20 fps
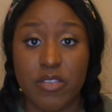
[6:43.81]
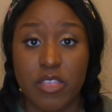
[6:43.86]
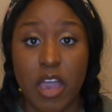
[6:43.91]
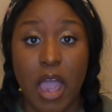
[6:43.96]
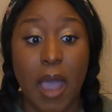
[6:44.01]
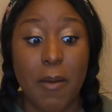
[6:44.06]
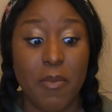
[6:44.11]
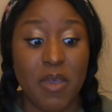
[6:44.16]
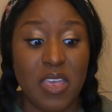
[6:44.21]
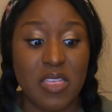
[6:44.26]

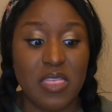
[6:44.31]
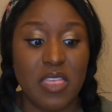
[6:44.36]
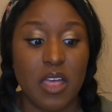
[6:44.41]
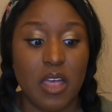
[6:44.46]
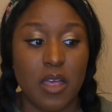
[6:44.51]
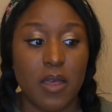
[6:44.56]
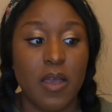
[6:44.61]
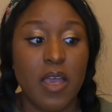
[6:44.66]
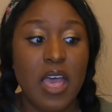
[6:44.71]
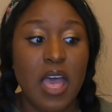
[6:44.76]
I mean,
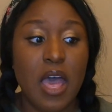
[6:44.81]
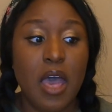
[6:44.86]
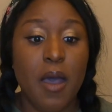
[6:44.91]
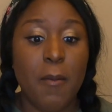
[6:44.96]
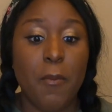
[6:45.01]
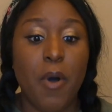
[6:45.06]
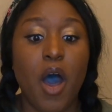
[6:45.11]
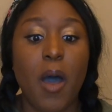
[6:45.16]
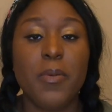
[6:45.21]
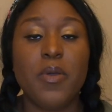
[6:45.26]
the
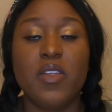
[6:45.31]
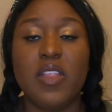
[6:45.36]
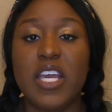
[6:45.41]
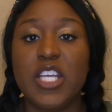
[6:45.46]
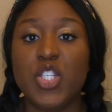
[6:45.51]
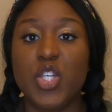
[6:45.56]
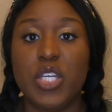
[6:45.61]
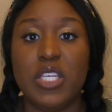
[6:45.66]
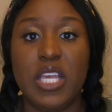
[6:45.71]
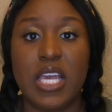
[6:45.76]

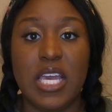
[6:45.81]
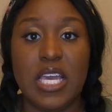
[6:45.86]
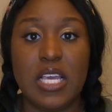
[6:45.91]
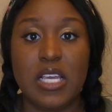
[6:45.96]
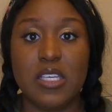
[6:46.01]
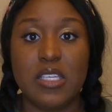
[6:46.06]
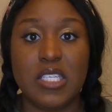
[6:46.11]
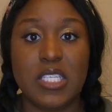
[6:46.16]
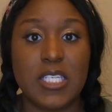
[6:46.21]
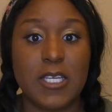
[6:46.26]
population
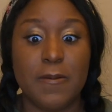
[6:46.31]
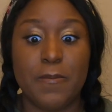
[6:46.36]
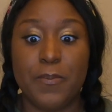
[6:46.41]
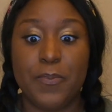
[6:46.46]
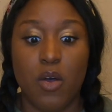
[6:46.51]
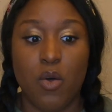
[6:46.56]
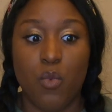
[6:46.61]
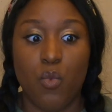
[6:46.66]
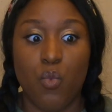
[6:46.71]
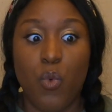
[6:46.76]
is
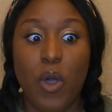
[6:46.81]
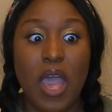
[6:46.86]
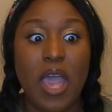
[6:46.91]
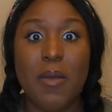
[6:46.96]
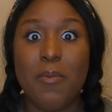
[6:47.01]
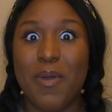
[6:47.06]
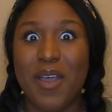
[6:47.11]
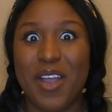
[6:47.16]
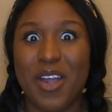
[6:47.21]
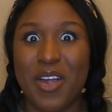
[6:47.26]

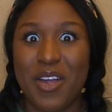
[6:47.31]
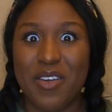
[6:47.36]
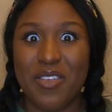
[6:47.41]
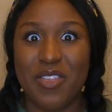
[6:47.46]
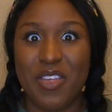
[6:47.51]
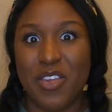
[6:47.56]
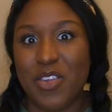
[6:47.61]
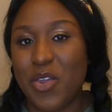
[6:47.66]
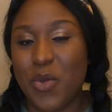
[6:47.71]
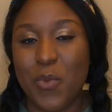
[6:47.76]
way bigger
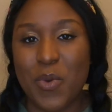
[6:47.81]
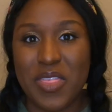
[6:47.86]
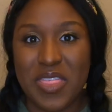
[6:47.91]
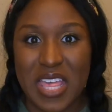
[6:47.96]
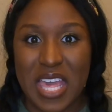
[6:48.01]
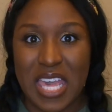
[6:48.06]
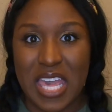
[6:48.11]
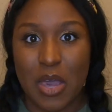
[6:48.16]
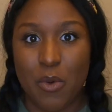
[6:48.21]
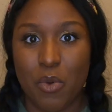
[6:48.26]
than you would
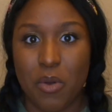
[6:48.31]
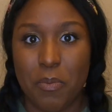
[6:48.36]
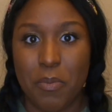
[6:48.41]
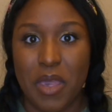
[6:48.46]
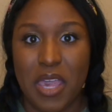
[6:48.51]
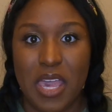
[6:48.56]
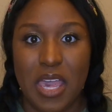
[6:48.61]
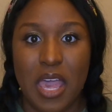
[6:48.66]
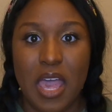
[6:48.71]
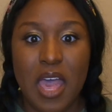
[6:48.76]
think it would
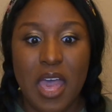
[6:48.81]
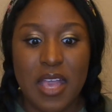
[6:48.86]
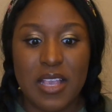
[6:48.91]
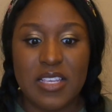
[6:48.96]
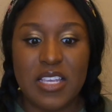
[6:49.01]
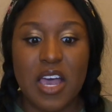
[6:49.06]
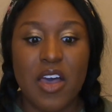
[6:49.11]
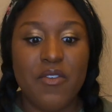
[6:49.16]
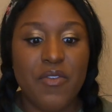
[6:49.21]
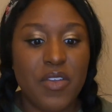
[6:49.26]
be.
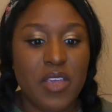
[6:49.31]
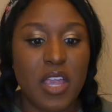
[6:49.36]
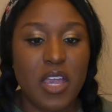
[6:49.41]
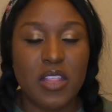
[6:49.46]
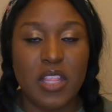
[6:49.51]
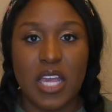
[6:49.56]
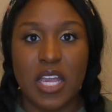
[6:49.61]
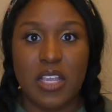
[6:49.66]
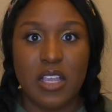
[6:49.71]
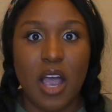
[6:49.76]

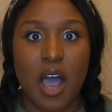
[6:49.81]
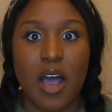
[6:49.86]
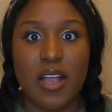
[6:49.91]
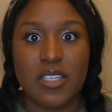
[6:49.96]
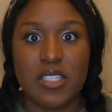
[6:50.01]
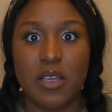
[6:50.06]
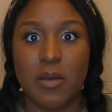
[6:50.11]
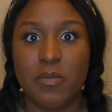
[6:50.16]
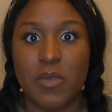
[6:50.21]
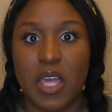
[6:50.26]
Definitely
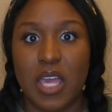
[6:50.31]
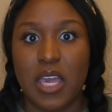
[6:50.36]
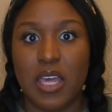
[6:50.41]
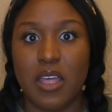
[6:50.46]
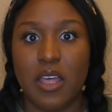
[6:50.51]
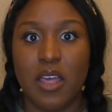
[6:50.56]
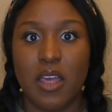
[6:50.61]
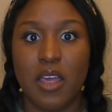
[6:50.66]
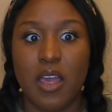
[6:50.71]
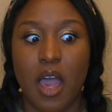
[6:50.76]
not
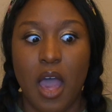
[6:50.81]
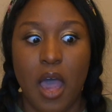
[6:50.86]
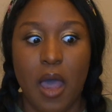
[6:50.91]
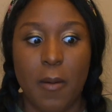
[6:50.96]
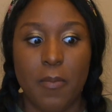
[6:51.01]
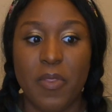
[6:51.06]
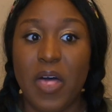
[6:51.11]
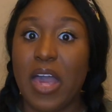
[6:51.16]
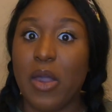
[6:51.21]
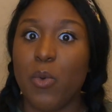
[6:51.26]
something
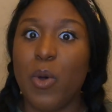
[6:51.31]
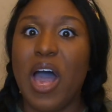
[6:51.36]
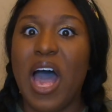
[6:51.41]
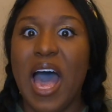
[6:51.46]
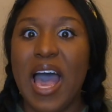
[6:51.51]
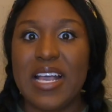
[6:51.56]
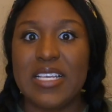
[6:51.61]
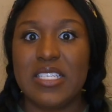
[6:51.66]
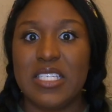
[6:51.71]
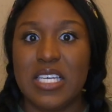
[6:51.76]
like what
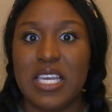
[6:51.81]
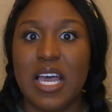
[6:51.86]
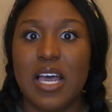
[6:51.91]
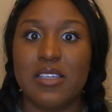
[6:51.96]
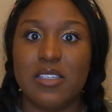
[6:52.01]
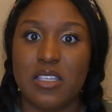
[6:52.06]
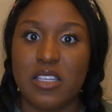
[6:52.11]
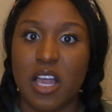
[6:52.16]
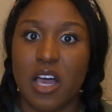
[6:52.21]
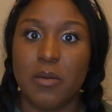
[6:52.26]
I see
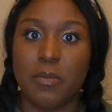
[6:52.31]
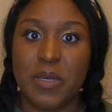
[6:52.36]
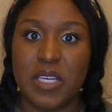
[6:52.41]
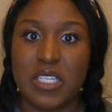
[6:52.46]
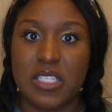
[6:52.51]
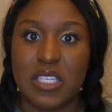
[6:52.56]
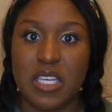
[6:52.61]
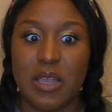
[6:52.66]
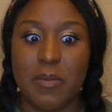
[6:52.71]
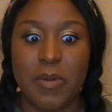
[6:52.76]
as an
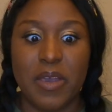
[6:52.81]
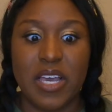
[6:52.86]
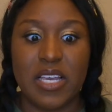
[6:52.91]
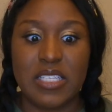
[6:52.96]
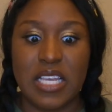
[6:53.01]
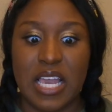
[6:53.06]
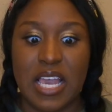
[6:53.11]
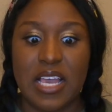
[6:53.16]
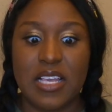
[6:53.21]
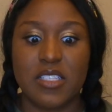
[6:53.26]
LPC,
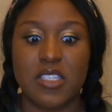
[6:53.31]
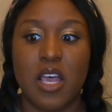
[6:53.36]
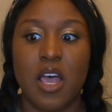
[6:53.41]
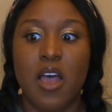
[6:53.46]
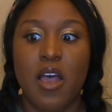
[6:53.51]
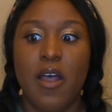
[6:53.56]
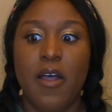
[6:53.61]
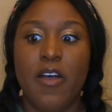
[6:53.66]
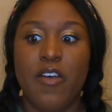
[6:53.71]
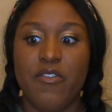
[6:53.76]
because it is
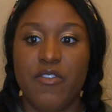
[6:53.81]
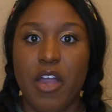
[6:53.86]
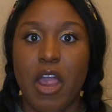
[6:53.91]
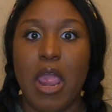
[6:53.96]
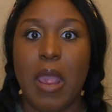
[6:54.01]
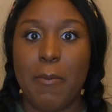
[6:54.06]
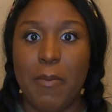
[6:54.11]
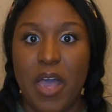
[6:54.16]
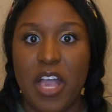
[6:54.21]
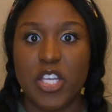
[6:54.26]

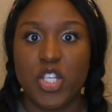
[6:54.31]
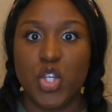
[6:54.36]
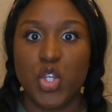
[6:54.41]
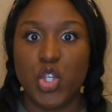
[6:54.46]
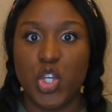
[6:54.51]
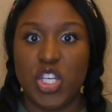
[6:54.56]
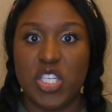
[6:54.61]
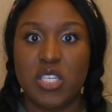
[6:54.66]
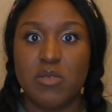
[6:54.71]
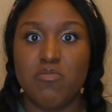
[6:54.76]
very
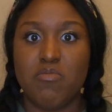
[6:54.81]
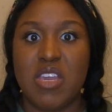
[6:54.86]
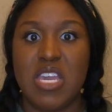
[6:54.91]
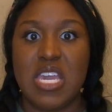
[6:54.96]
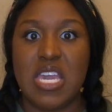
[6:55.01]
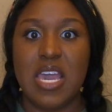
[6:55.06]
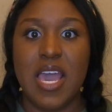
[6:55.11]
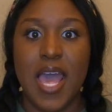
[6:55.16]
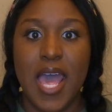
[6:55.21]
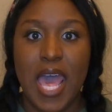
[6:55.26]
much just
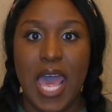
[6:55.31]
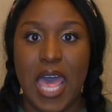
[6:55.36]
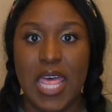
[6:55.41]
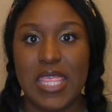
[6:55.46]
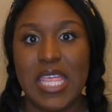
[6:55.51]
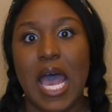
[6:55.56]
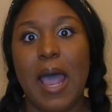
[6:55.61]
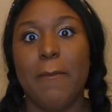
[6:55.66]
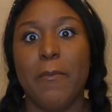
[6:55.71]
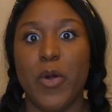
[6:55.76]
me
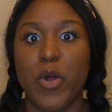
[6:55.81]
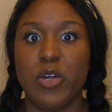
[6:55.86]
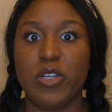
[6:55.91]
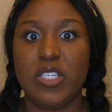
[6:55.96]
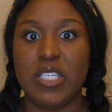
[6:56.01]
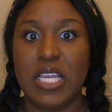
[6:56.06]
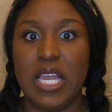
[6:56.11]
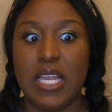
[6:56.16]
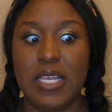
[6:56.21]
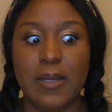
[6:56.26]
and that
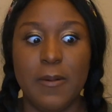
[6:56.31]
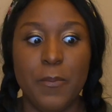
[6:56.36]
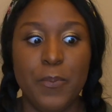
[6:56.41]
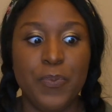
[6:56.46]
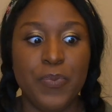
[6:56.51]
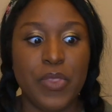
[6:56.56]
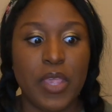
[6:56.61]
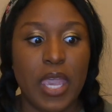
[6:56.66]
person.